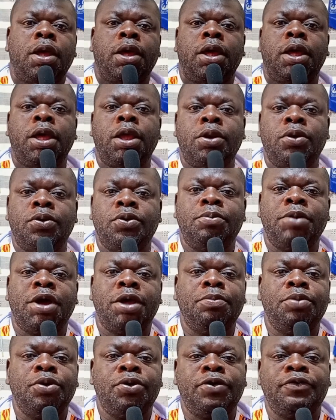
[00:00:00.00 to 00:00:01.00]
Hello,
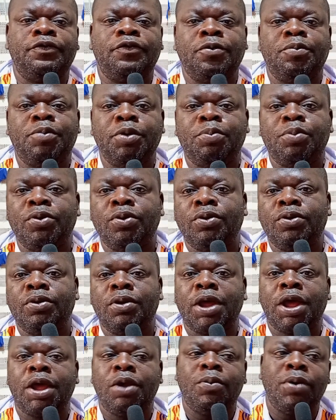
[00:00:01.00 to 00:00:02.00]
my beautiful
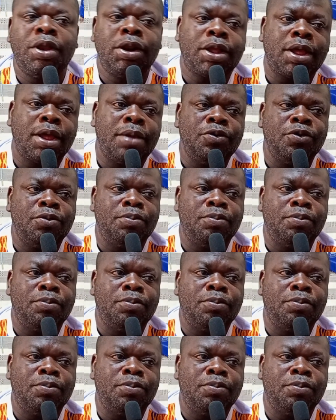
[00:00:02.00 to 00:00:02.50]
people. I welcome